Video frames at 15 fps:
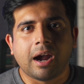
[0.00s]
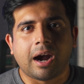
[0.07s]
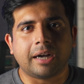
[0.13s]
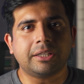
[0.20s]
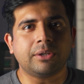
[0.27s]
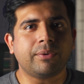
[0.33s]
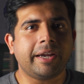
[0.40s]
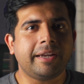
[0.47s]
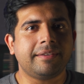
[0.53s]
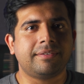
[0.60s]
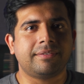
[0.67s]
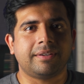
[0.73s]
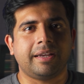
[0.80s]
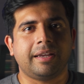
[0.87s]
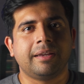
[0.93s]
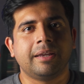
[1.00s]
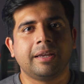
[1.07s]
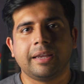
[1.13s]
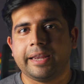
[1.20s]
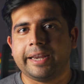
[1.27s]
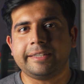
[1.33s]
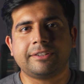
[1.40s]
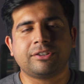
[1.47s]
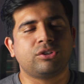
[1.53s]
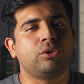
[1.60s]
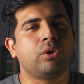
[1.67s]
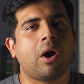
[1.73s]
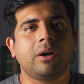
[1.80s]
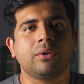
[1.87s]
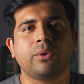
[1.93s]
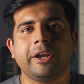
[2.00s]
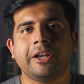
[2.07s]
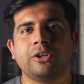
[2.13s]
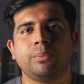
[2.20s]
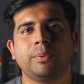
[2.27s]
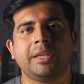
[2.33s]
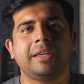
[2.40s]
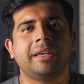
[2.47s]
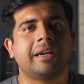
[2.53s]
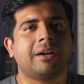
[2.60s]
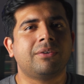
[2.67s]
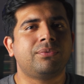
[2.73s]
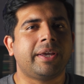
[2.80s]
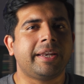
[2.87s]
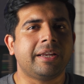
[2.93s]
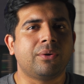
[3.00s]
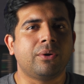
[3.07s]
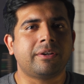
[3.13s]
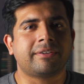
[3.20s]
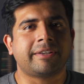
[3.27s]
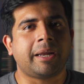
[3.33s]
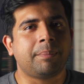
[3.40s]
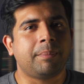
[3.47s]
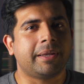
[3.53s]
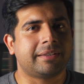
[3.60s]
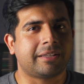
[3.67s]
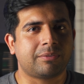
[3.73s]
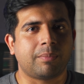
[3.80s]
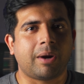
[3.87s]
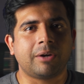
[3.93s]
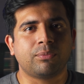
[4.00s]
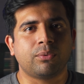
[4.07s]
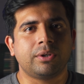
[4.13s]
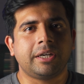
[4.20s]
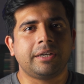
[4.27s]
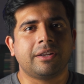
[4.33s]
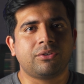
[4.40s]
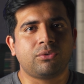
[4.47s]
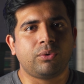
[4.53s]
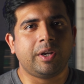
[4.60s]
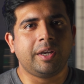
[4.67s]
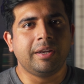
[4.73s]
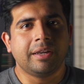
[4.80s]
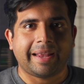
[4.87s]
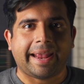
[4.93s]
Otherwise, it's not going to be a very good step in the smartphone industry.